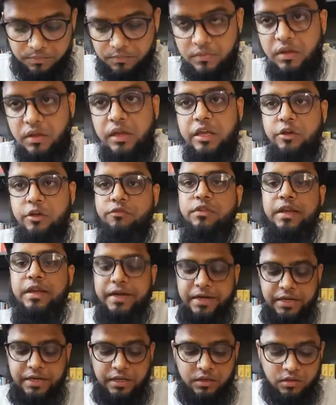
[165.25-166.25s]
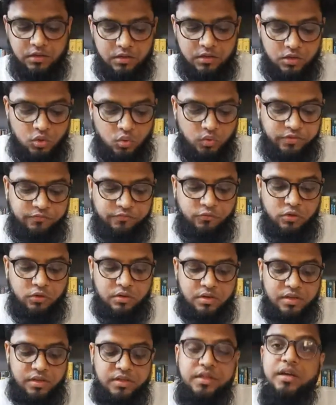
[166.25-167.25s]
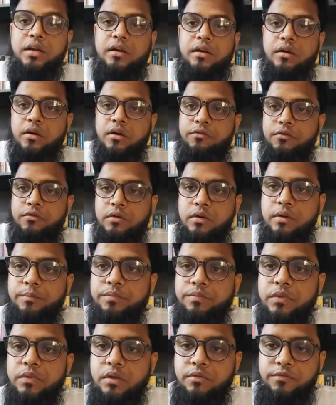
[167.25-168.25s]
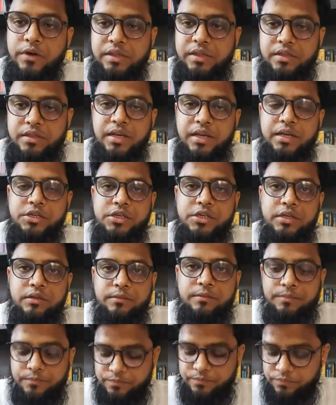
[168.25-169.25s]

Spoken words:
Give the heading useful result of first selection.